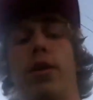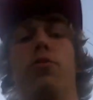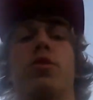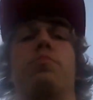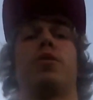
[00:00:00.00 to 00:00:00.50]
it
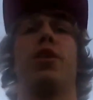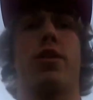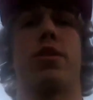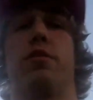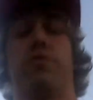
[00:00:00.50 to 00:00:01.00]
was
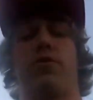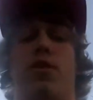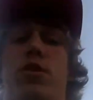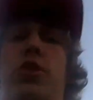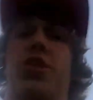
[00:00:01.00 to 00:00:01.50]
productive.
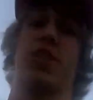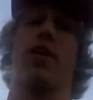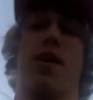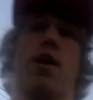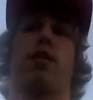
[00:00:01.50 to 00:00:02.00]
I'll just
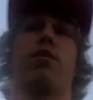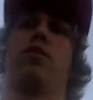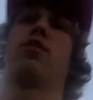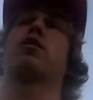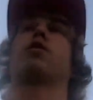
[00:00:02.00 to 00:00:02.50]
say that
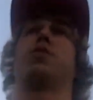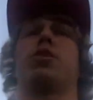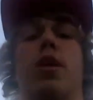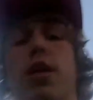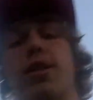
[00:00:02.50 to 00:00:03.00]
because
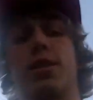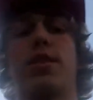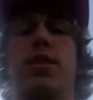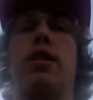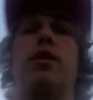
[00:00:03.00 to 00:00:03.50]
you're gonna
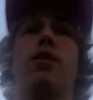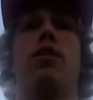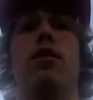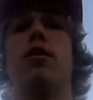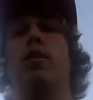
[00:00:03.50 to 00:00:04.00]
see
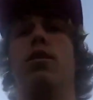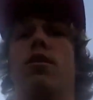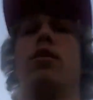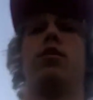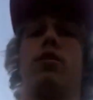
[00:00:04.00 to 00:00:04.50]

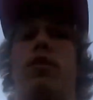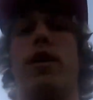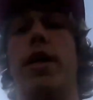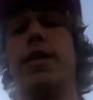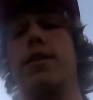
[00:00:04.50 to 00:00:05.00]

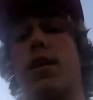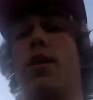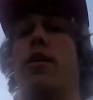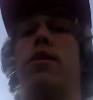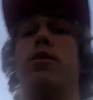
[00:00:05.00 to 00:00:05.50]
it.
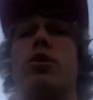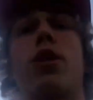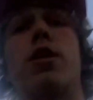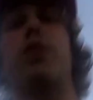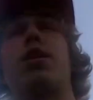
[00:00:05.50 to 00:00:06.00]
You're gonna